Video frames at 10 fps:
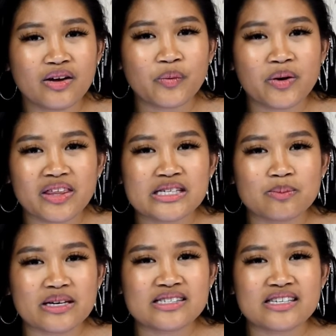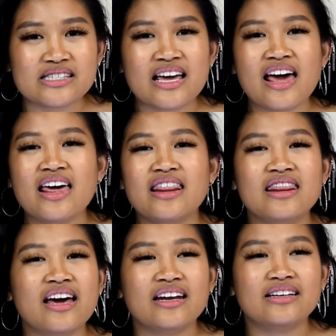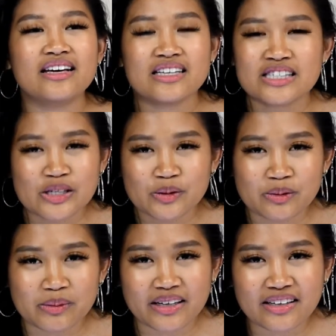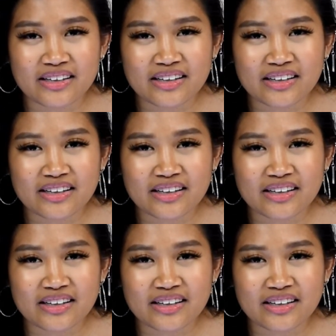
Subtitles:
with the spaces that exclude me?